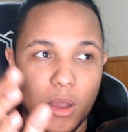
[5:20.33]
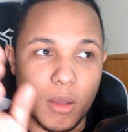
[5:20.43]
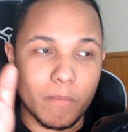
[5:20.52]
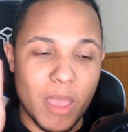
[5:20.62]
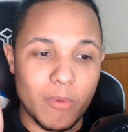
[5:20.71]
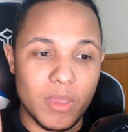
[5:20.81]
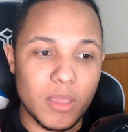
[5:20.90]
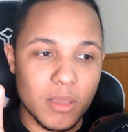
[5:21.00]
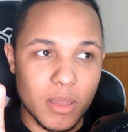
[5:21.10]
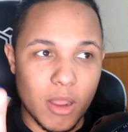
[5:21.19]

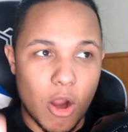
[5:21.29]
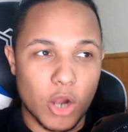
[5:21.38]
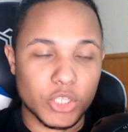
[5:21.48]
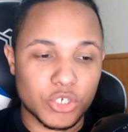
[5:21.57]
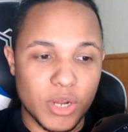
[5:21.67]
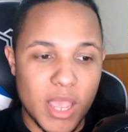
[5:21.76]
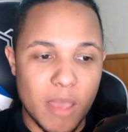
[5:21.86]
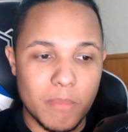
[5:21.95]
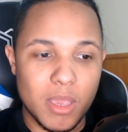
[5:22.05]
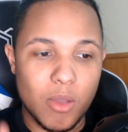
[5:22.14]
maybe Archer
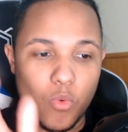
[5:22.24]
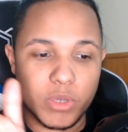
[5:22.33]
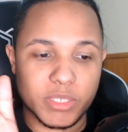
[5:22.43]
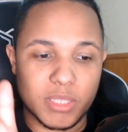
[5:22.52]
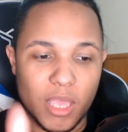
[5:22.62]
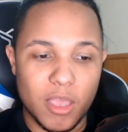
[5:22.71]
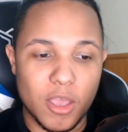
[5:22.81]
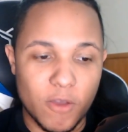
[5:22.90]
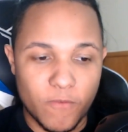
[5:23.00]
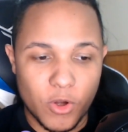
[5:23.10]
Emiya was
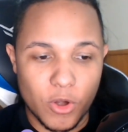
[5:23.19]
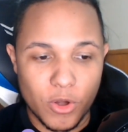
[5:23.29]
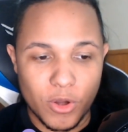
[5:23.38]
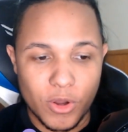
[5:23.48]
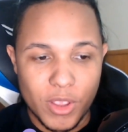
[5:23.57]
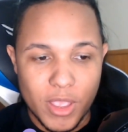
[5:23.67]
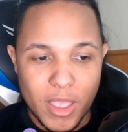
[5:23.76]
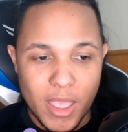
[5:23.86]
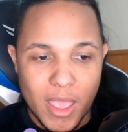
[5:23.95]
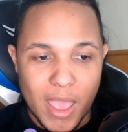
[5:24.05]
thinking of her
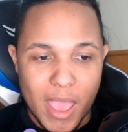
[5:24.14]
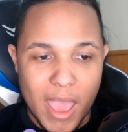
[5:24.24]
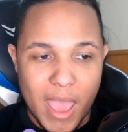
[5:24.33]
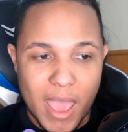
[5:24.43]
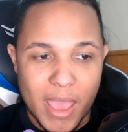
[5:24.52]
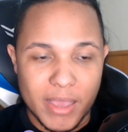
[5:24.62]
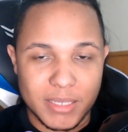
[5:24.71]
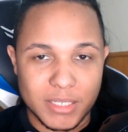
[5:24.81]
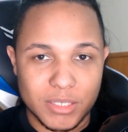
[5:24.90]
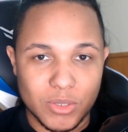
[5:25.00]

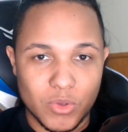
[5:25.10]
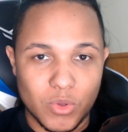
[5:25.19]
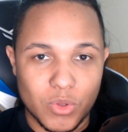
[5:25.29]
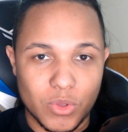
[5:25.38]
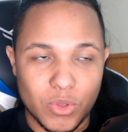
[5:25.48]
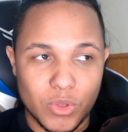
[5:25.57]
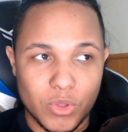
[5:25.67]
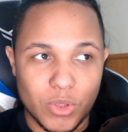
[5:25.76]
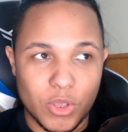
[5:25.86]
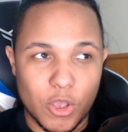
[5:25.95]
as
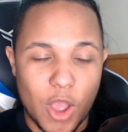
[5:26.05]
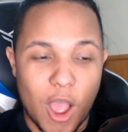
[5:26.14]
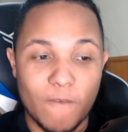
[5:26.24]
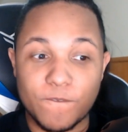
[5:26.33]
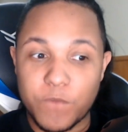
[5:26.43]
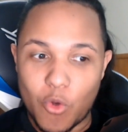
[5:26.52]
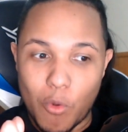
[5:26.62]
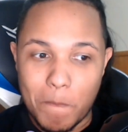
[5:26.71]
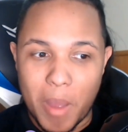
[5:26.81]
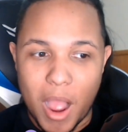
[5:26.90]
a
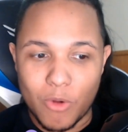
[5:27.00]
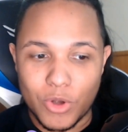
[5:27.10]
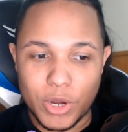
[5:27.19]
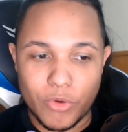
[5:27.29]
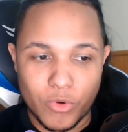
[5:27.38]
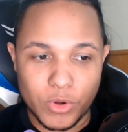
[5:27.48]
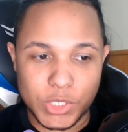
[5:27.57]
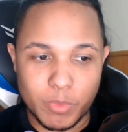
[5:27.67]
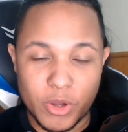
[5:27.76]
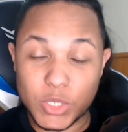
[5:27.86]
full power heroic
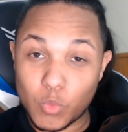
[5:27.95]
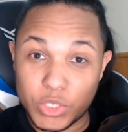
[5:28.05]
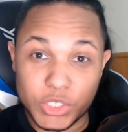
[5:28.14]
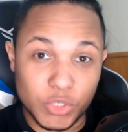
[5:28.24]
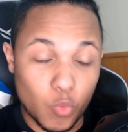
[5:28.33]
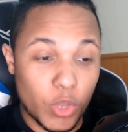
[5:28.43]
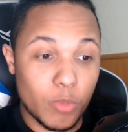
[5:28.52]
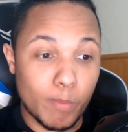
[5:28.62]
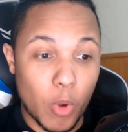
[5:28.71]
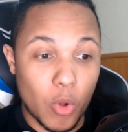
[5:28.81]
spirit, which we
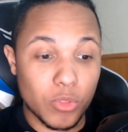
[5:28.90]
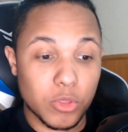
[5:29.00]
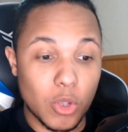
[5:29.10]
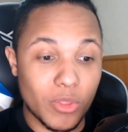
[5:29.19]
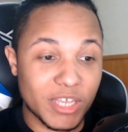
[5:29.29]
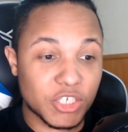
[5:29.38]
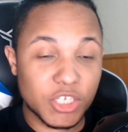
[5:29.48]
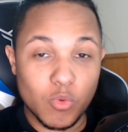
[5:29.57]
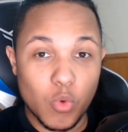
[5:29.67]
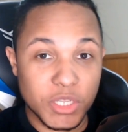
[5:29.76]
both know that
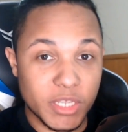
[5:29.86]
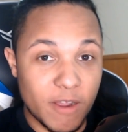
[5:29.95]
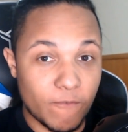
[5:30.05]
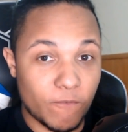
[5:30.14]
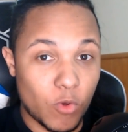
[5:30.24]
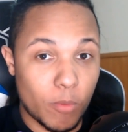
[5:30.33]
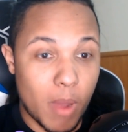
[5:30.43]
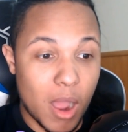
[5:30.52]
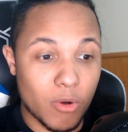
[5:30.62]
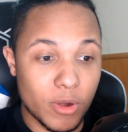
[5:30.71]
she wasn't at full
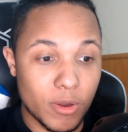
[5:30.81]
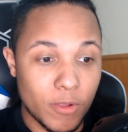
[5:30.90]
power.